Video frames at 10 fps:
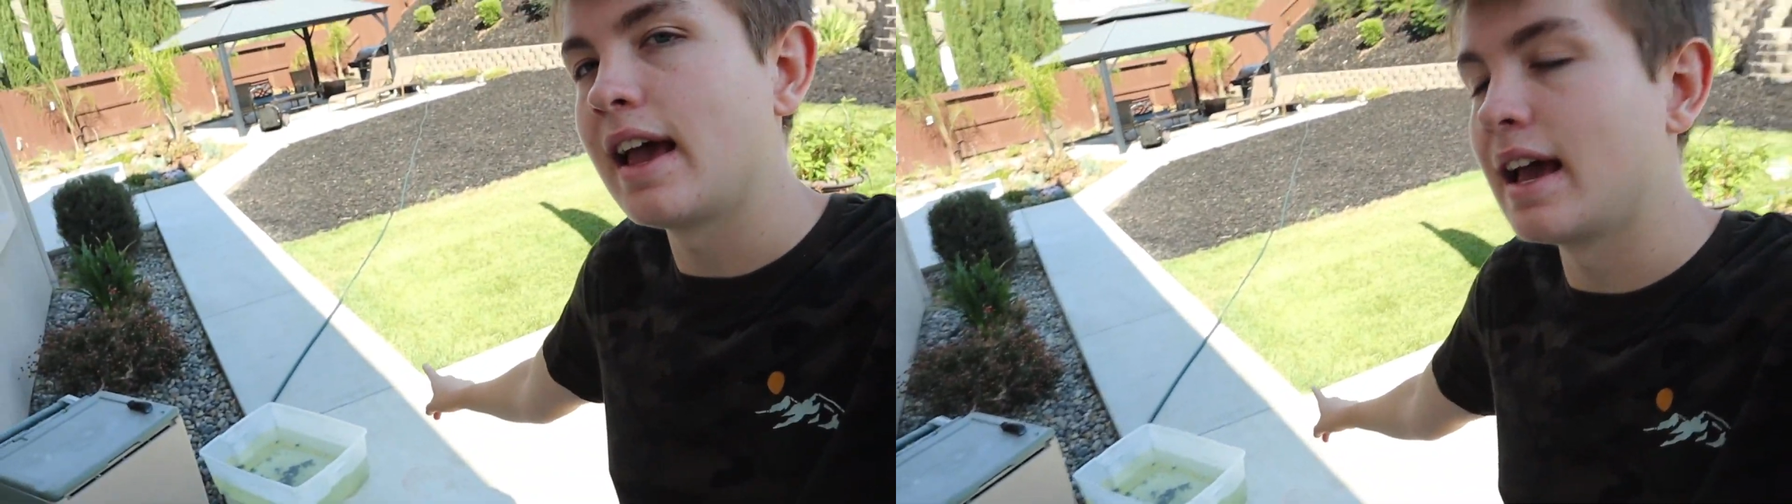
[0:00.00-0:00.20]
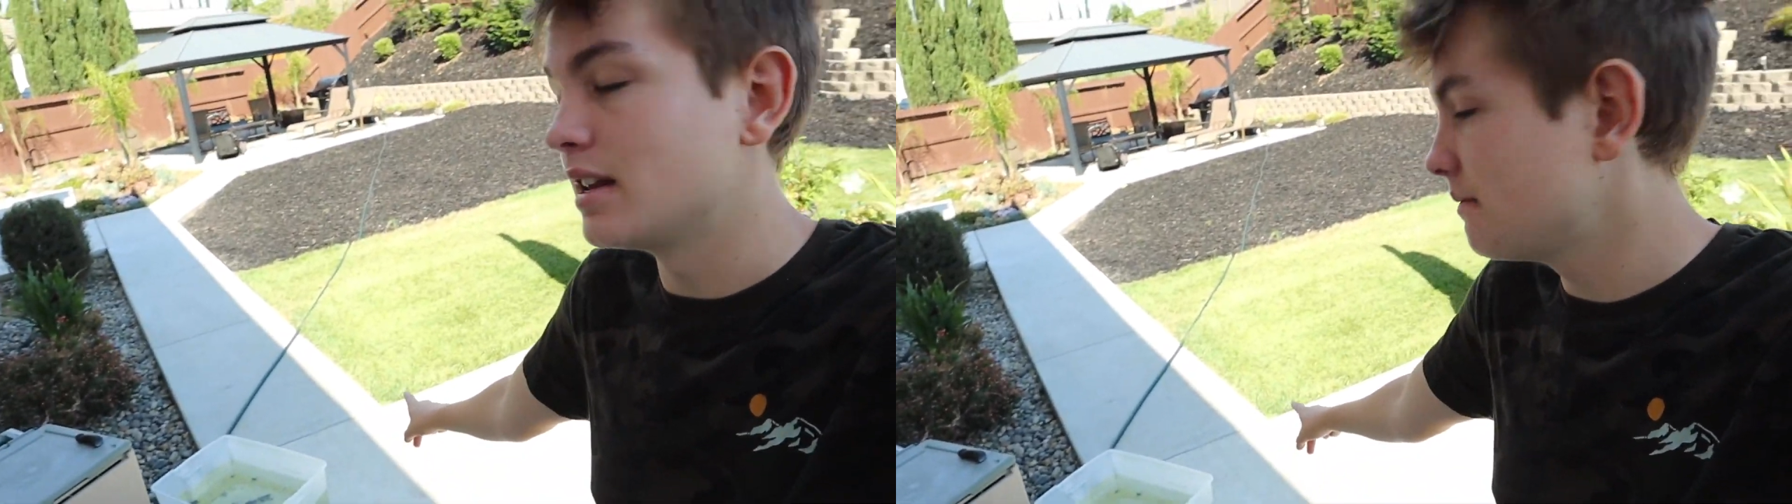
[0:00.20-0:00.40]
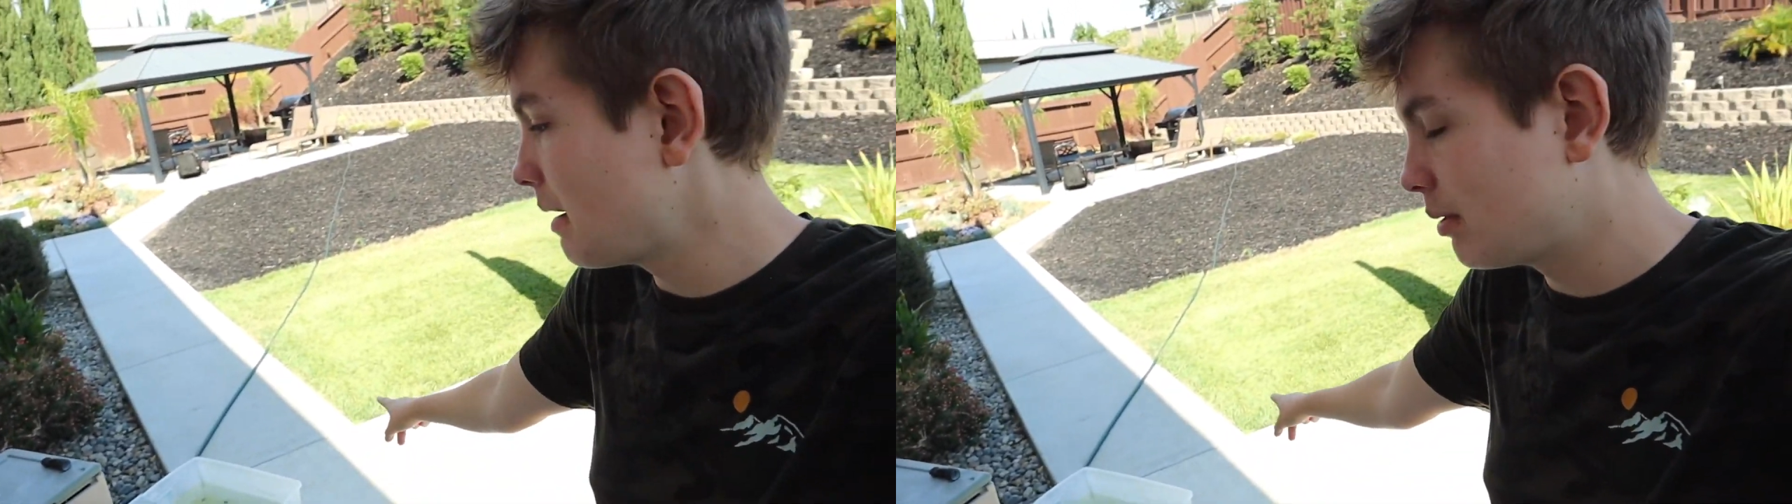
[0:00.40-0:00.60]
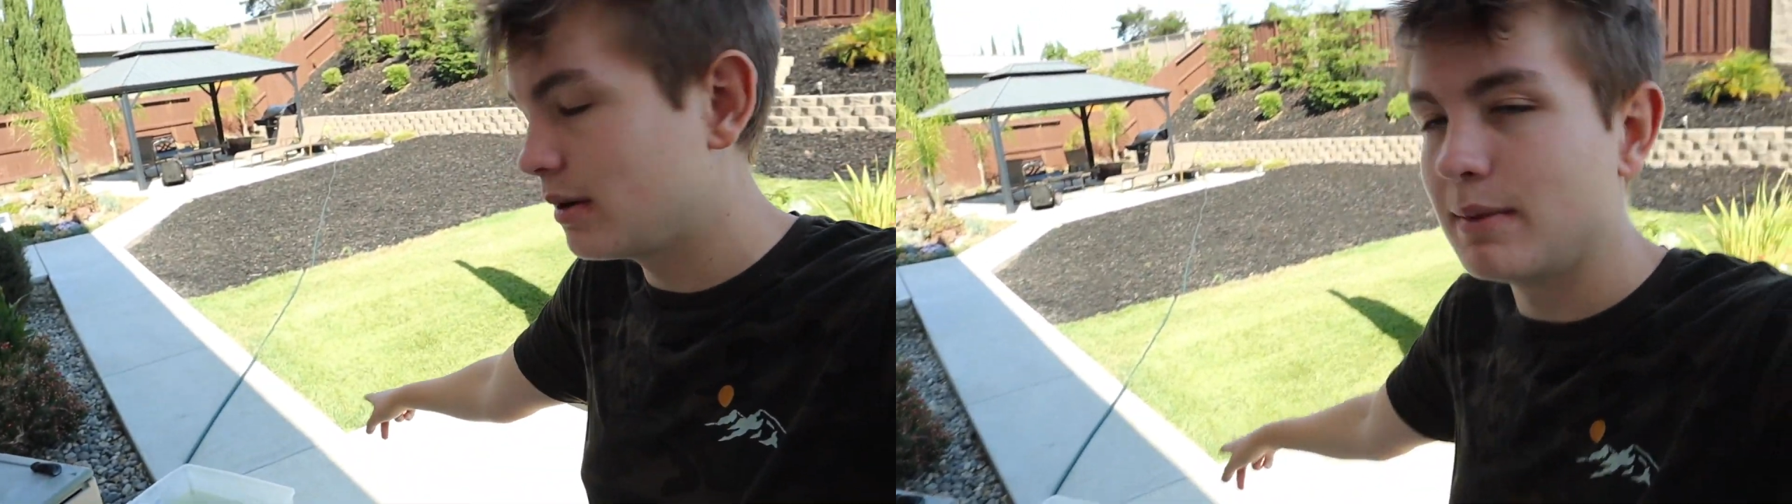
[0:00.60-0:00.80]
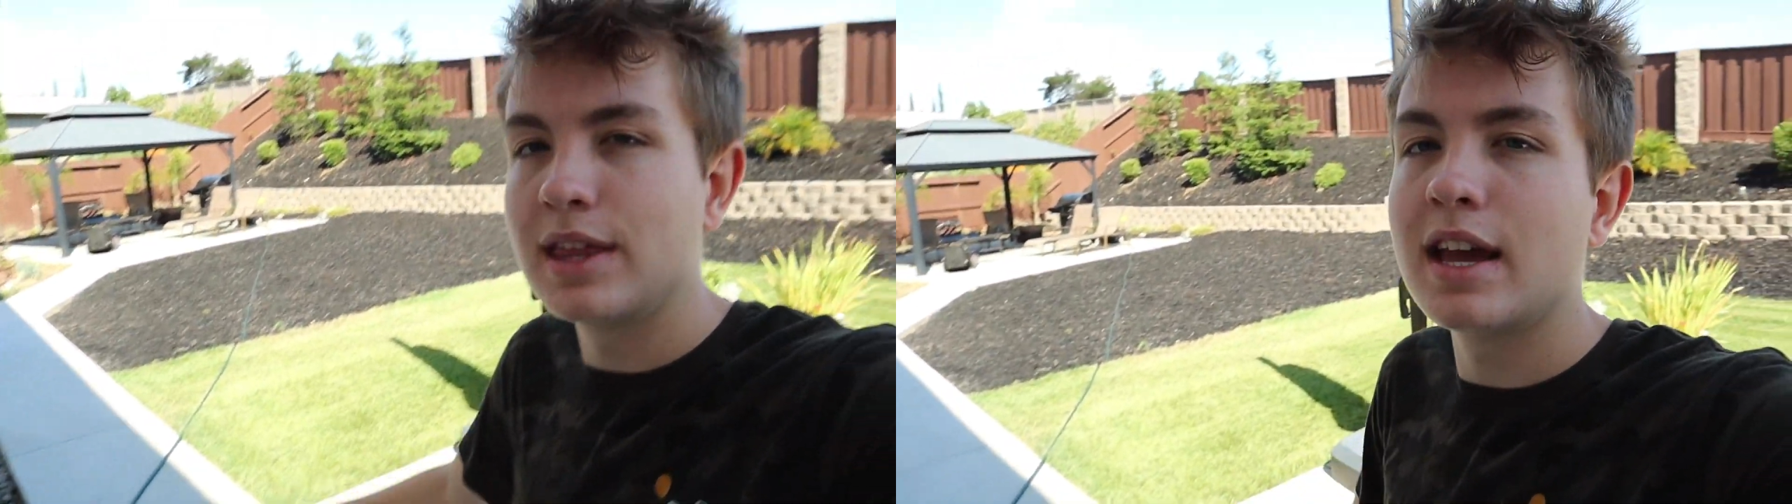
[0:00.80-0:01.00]
and if I put
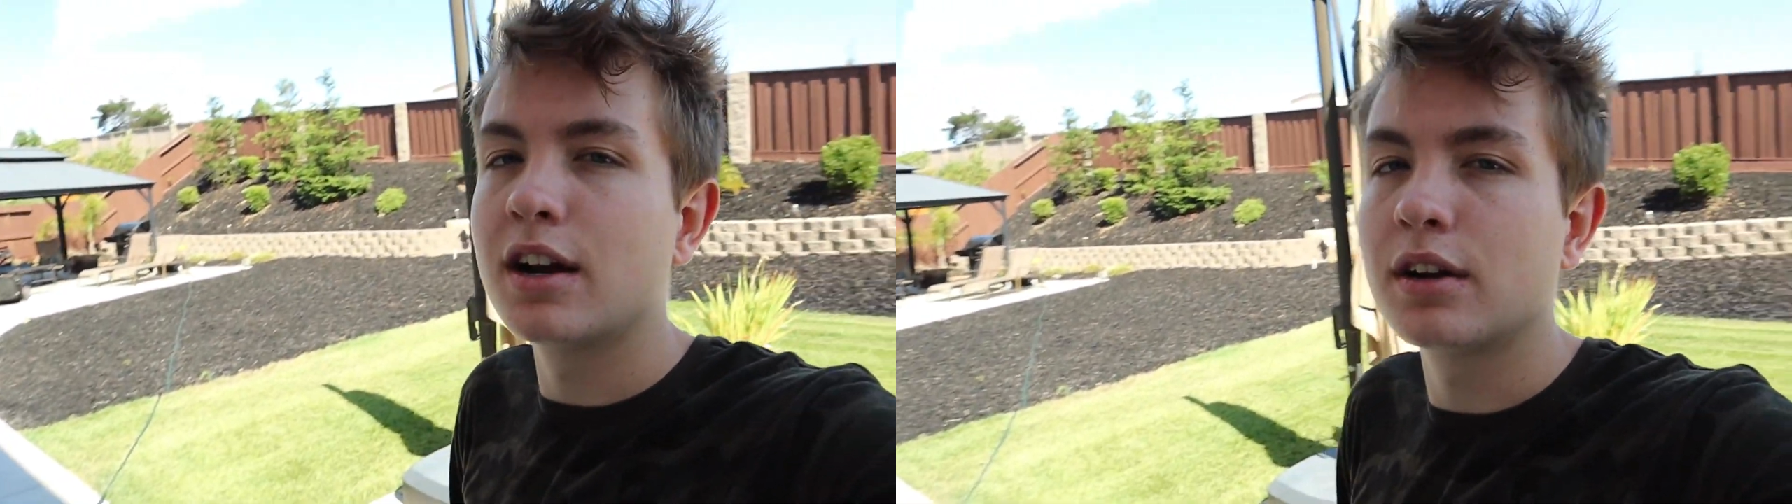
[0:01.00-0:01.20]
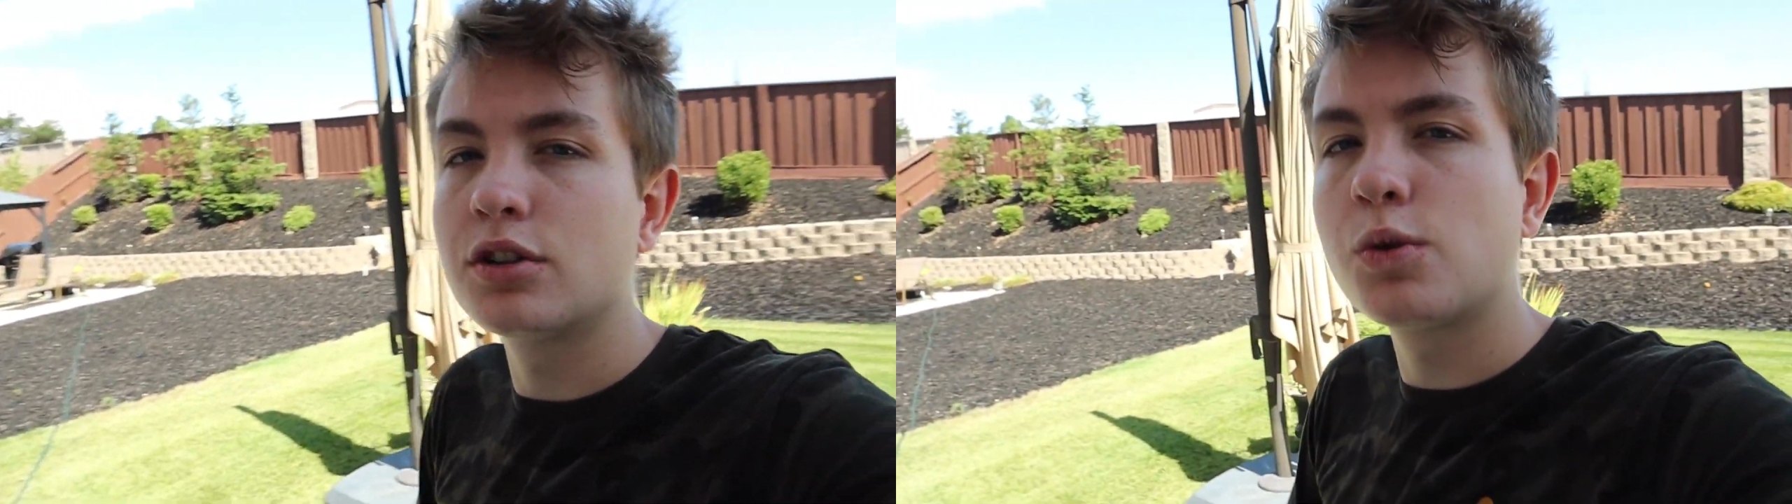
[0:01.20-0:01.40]
him in there,